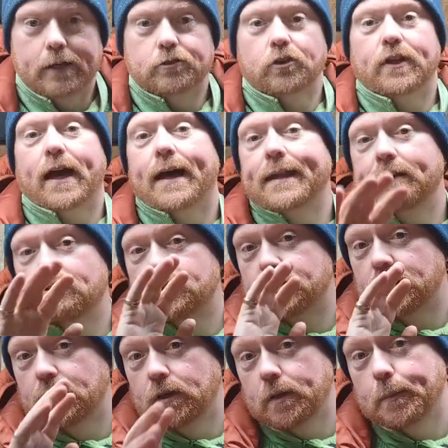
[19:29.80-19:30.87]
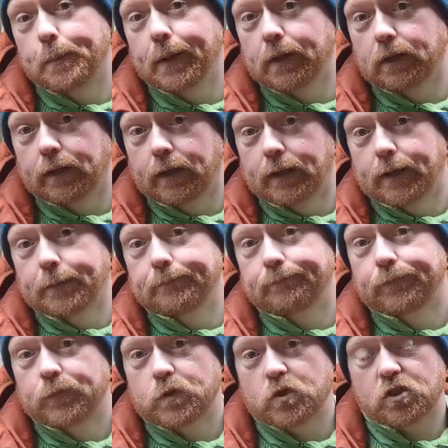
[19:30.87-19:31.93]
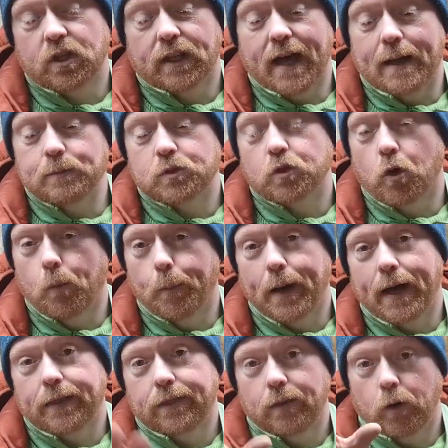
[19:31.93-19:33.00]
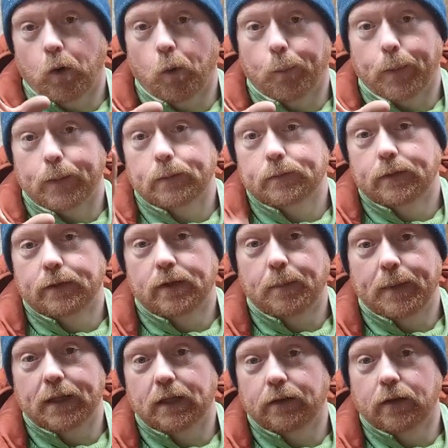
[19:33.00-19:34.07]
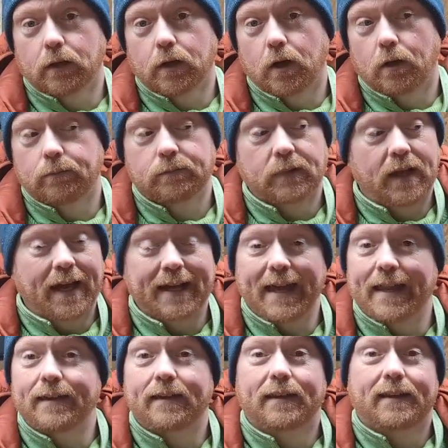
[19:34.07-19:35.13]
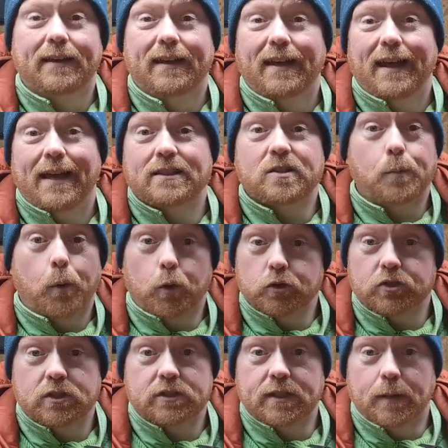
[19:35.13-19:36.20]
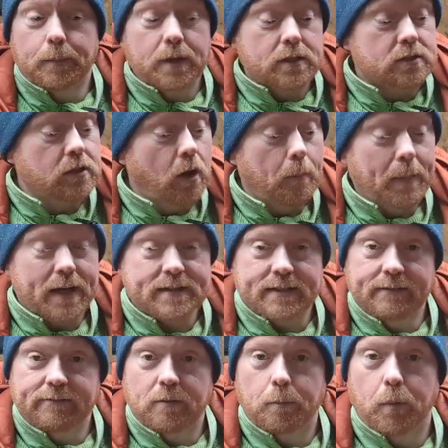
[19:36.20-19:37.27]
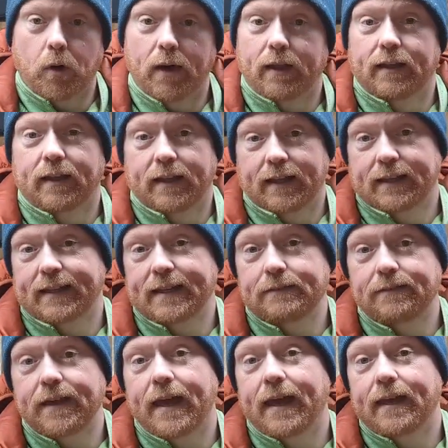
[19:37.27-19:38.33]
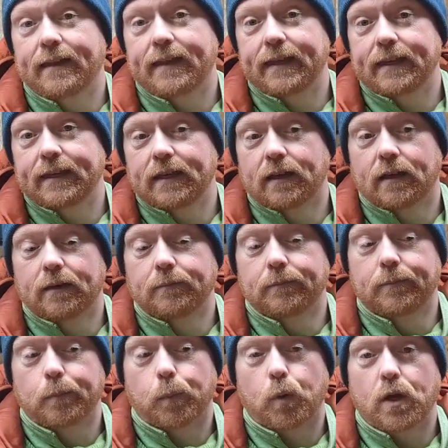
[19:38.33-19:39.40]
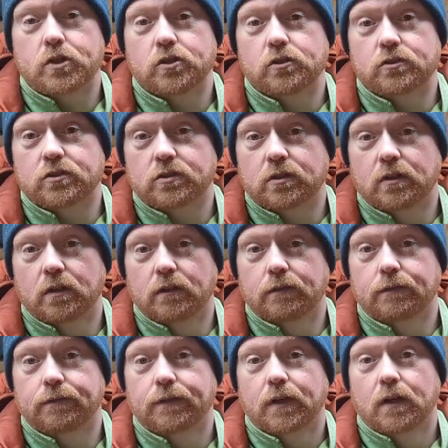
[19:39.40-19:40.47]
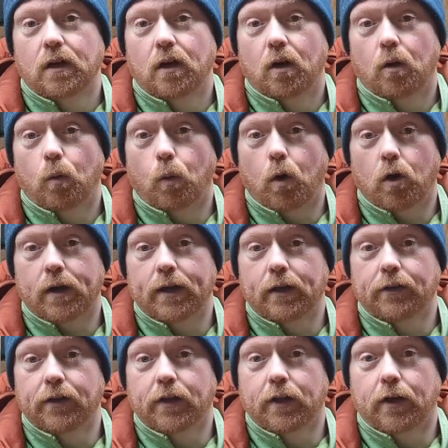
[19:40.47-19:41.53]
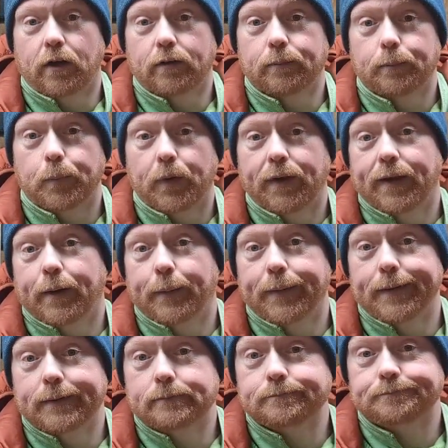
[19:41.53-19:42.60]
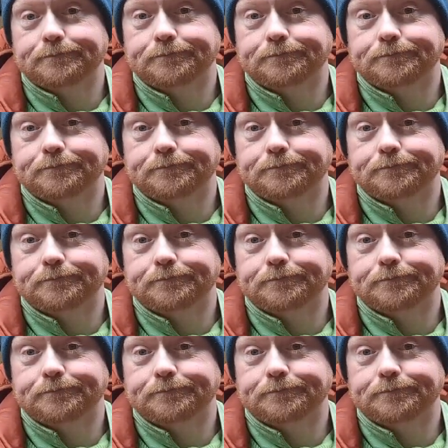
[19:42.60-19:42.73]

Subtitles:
So the idea is to build just a limestone path up the middle of the lawn. Again, it's a postage stamp, it's not massive, but it'll alleviate the pressures of walking on the lawn, put it that way.